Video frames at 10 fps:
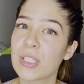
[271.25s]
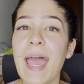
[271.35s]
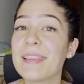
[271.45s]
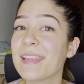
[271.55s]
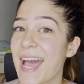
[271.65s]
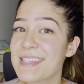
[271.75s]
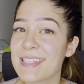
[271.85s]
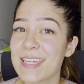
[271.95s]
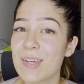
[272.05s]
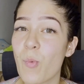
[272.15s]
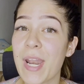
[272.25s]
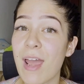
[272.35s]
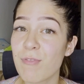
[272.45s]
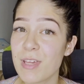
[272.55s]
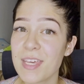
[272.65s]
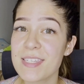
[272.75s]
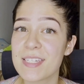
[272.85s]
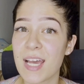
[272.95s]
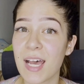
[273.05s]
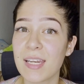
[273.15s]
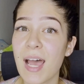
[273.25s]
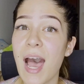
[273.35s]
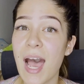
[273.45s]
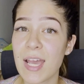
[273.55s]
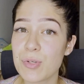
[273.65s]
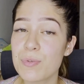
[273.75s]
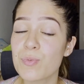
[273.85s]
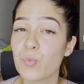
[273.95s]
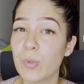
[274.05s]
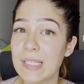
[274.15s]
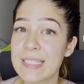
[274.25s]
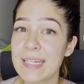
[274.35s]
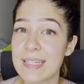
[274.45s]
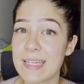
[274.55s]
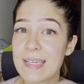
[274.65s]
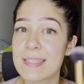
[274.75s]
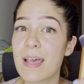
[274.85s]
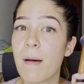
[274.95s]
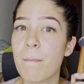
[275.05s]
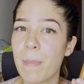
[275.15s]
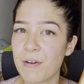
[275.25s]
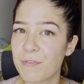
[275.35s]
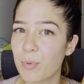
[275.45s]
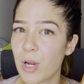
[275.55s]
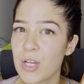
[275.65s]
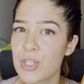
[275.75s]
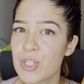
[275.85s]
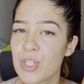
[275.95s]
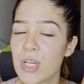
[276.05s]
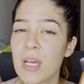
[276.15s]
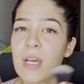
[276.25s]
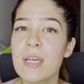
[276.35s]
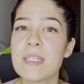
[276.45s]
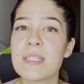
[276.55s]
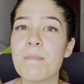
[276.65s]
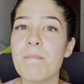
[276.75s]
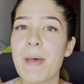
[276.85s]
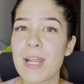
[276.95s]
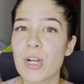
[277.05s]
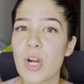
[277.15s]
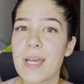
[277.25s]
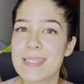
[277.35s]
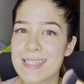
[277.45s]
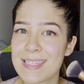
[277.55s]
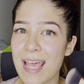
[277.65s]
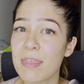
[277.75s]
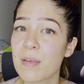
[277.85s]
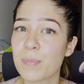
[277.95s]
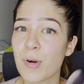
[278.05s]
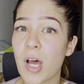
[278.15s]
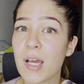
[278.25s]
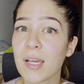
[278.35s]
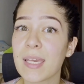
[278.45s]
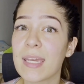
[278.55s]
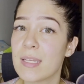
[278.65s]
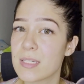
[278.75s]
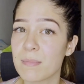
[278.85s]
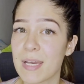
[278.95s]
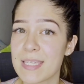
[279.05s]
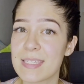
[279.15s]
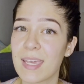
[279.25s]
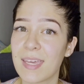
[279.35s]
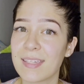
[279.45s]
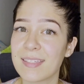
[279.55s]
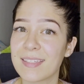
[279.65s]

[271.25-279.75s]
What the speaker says: And lastly, when everything is done, I use Real Techniques Buff Brush to better set the product into my skin.